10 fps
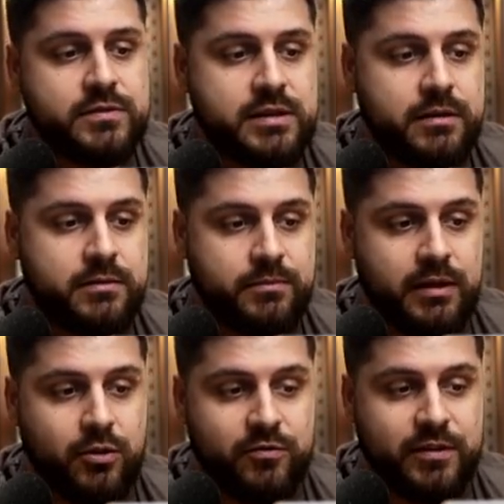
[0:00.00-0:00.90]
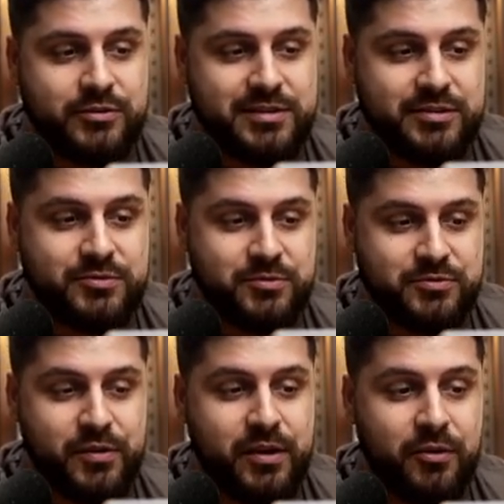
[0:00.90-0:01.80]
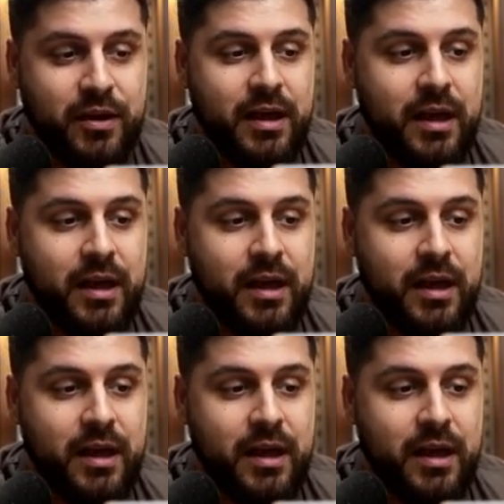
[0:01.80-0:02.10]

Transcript: So a lot of newsletters will struggle,